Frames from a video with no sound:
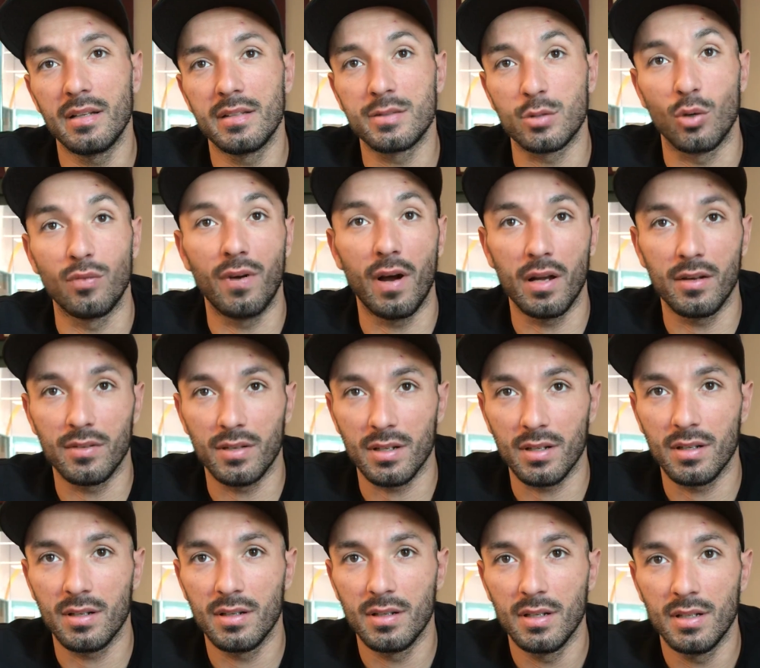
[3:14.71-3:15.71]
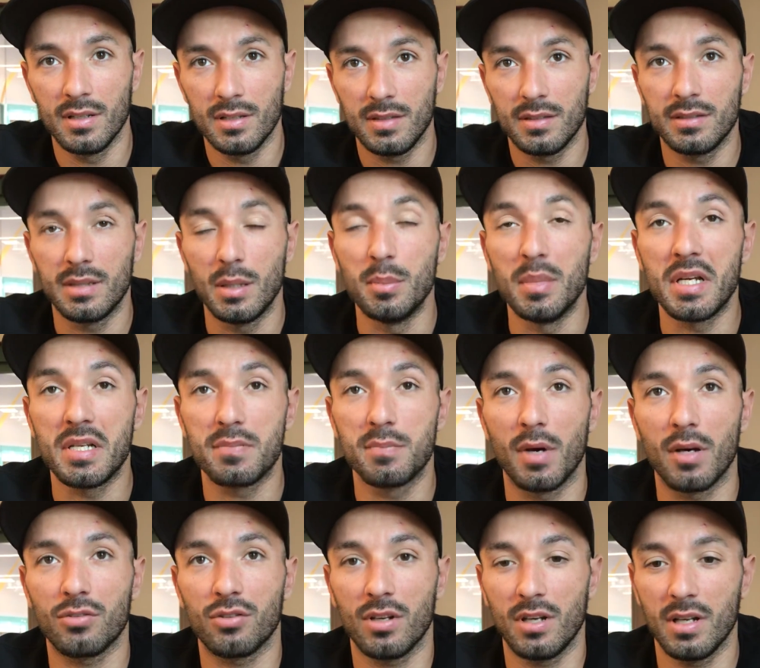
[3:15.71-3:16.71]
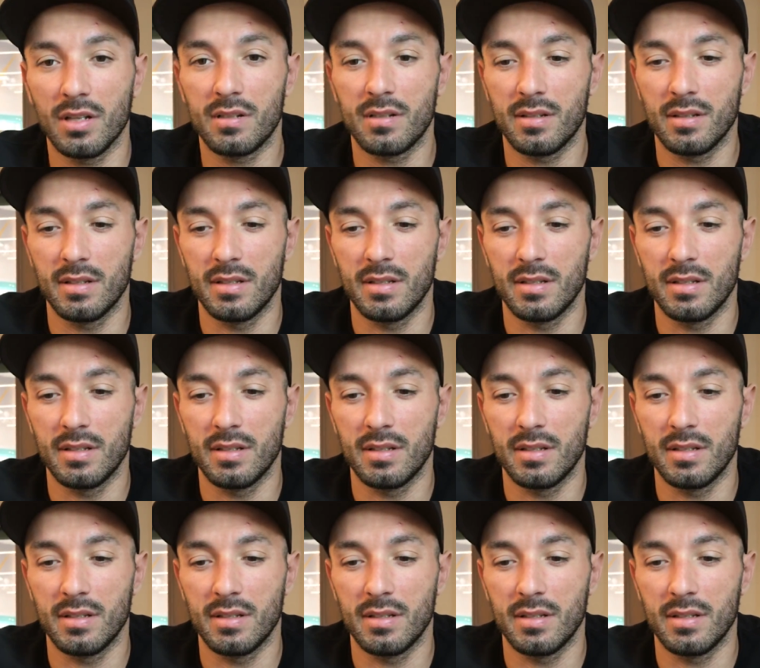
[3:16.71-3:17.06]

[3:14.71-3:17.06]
survivor, the mixed martial arts.